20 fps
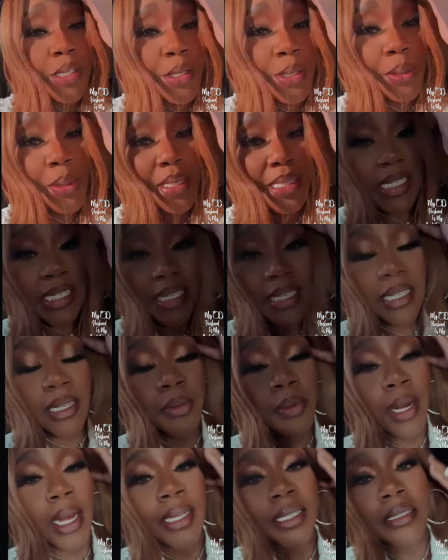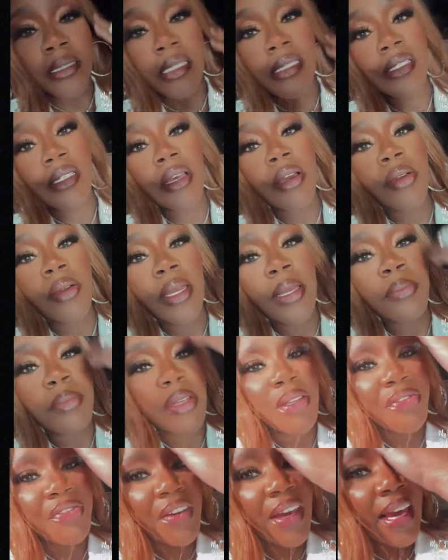to a city where I can just go and
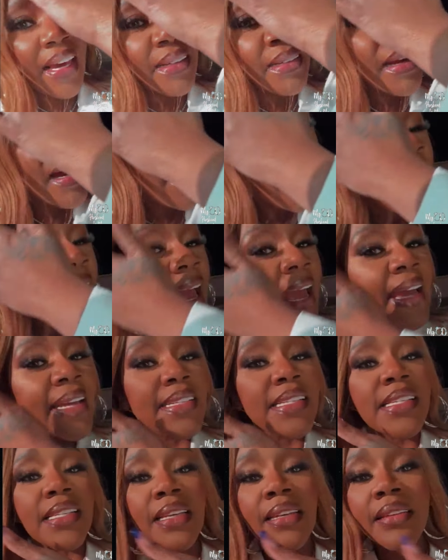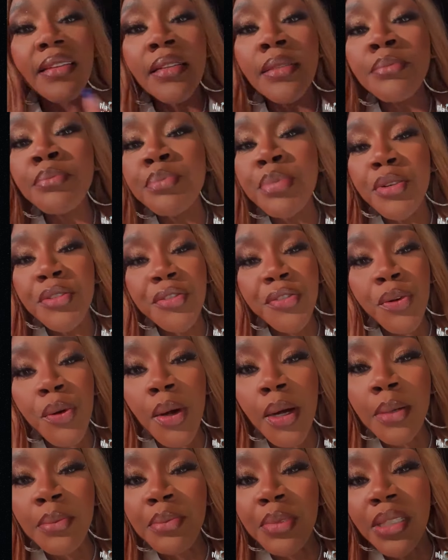be a fan and see them
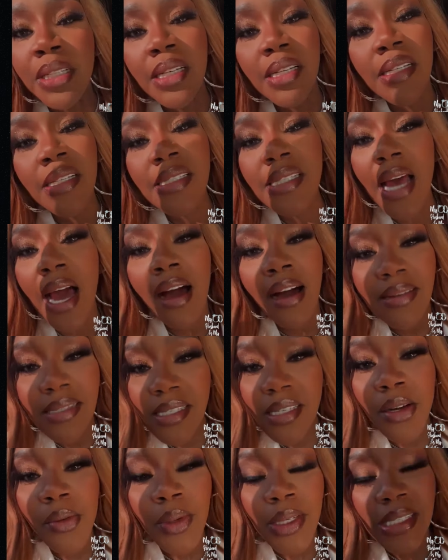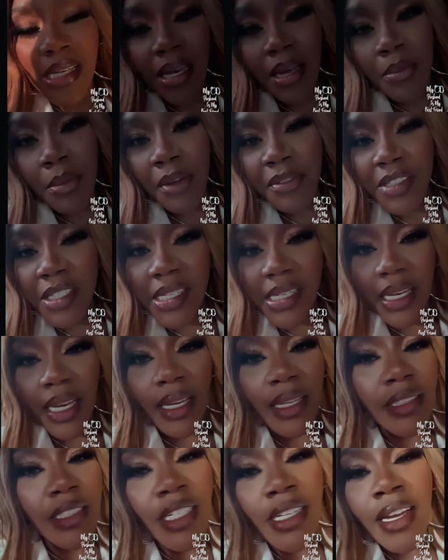perform, because I also, once I come off the
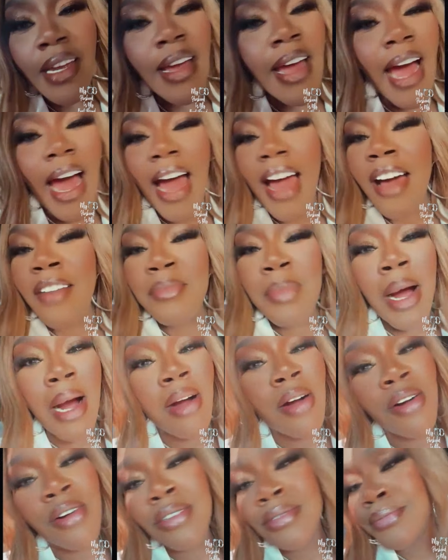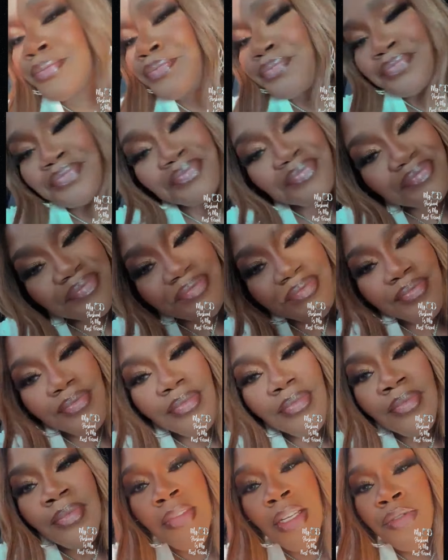stage, I have my own
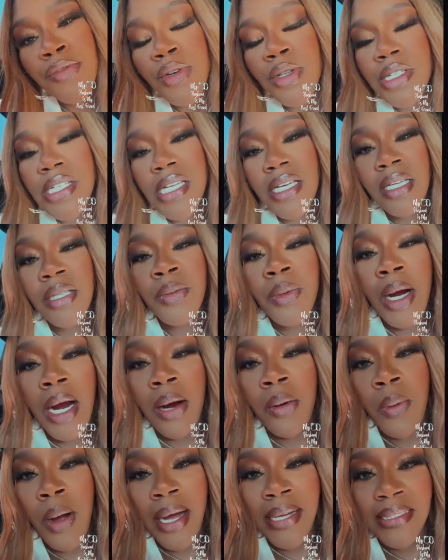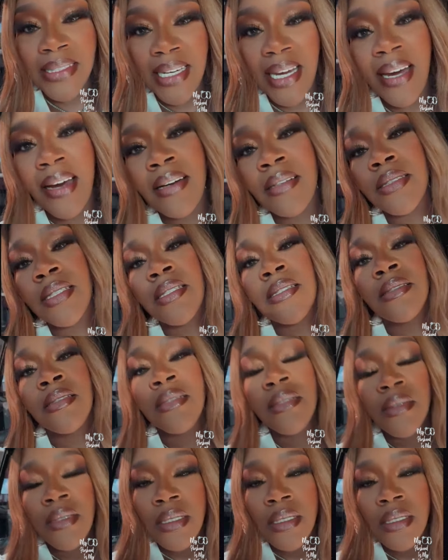routine where I wind down and